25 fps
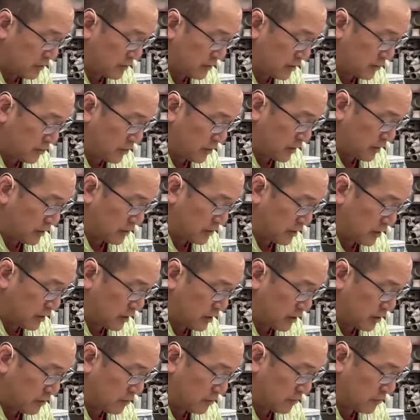that back
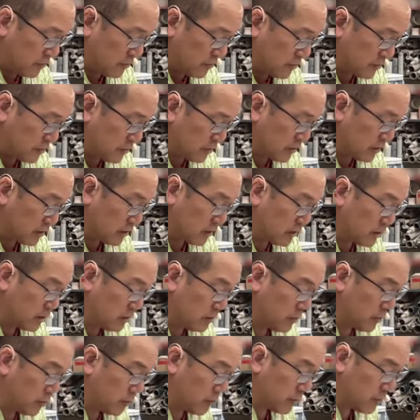down, then
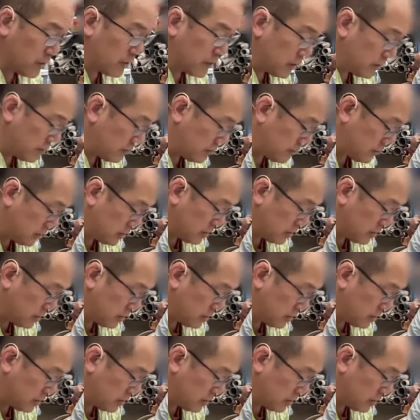keep opening,